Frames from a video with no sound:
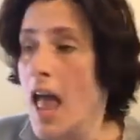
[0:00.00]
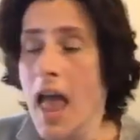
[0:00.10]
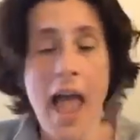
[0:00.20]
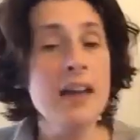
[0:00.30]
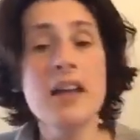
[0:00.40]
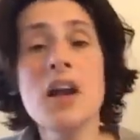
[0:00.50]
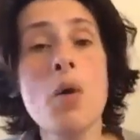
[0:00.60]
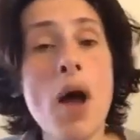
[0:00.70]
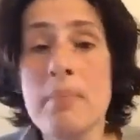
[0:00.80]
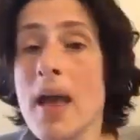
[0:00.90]
And you know
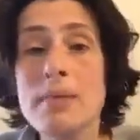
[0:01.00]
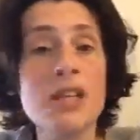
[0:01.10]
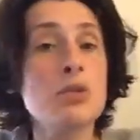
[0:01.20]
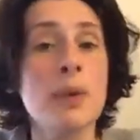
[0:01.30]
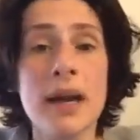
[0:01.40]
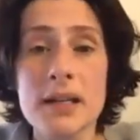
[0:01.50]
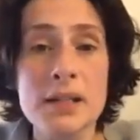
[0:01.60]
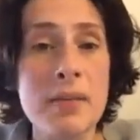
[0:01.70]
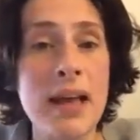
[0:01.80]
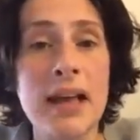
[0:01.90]
what? Maybe this rant
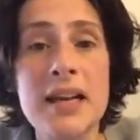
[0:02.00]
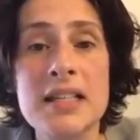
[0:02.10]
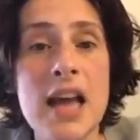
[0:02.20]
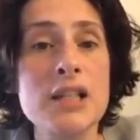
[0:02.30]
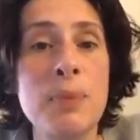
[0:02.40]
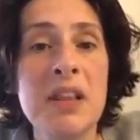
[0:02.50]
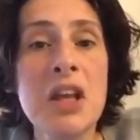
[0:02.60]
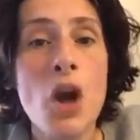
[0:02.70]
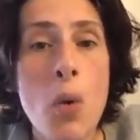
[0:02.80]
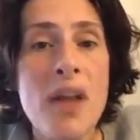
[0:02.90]
doesn't make any sense, but
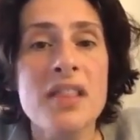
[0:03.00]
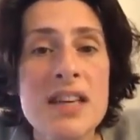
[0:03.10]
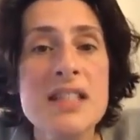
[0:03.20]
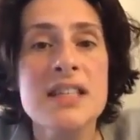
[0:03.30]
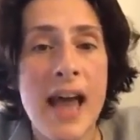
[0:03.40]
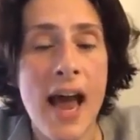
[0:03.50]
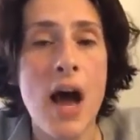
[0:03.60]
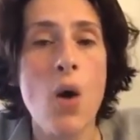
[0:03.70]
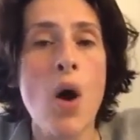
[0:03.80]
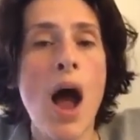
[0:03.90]
you know what? This is
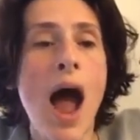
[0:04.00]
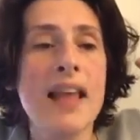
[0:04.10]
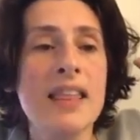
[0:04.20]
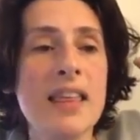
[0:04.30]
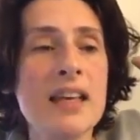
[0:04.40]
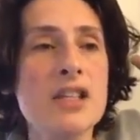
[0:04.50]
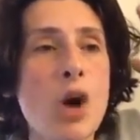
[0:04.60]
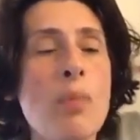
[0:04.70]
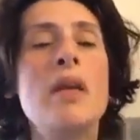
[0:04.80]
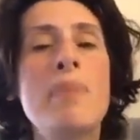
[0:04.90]
how I think so
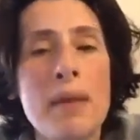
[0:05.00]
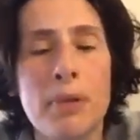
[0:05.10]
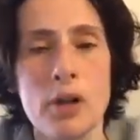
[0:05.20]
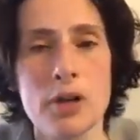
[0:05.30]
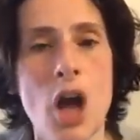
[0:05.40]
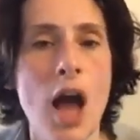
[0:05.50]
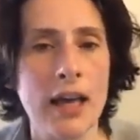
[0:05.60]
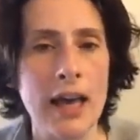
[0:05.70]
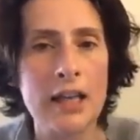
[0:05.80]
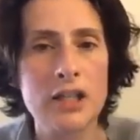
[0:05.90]
many people are
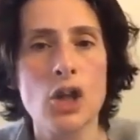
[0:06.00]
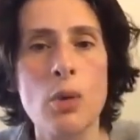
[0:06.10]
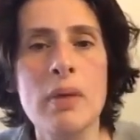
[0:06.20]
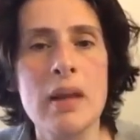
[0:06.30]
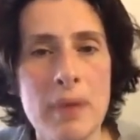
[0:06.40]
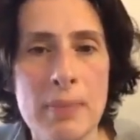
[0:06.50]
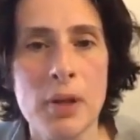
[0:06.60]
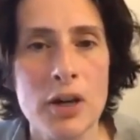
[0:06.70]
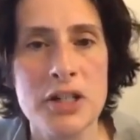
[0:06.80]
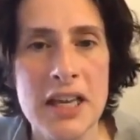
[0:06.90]
talking, and so many people
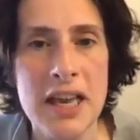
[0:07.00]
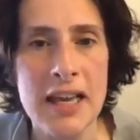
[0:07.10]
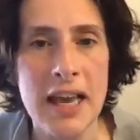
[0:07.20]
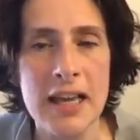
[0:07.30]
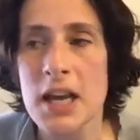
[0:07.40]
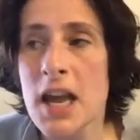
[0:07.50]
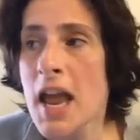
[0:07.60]
are seeing it.